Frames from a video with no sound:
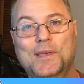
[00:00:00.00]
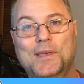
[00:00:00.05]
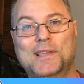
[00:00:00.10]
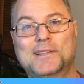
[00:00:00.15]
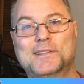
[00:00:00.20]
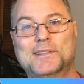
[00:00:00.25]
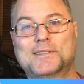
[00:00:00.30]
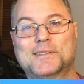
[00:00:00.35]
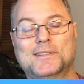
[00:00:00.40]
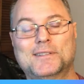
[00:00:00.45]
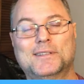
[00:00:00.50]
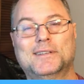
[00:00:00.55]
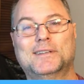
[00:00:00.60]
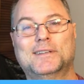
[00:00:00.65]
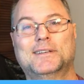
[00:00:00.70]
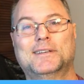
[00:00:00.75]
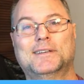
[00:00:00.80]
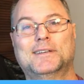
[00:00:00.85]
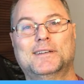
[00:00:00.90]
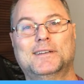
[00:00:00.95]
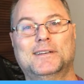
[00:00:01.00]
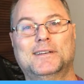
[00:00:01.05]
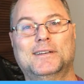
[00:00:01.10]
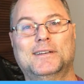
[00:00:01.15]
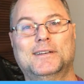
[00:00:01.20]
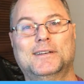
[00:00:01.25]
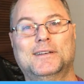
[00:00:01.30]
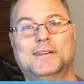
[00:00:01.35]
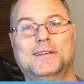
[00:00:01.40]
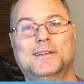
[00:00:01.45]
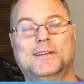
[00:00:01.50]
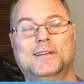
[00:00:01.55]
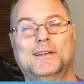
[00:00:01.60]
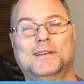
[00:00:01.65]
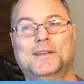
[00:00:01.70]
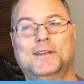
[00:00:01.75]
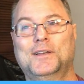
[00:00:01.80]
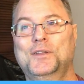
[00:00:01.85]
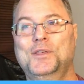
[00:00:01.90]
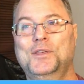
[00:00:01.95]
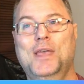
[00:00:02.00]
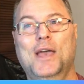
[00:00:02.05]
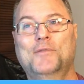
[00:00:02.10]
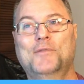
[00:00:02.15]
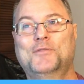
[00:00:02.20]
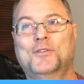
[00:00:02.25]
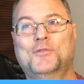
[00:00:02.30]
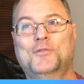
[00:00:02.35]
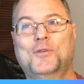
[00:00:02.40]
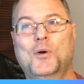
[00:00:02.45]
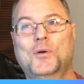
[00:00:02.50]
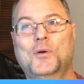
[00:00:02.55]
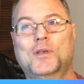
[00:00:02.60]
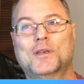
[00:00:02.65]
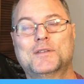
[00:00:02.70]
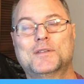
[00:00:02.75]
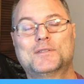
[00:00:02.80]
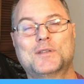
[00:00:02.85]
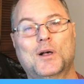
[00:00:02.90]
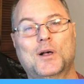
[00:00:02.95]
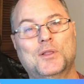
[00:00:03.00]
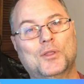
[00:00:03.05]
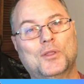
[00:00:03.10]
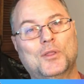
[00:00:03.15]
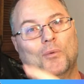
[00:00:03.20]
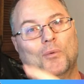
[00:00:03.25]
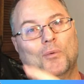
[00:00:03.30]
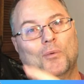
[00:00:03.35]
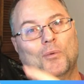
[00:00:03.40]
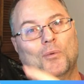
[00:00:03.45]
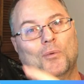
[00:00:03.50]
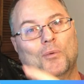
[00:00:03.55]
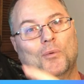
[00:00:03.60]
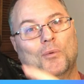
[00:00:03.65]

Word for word: You have to focus on the one that leads you to the truth.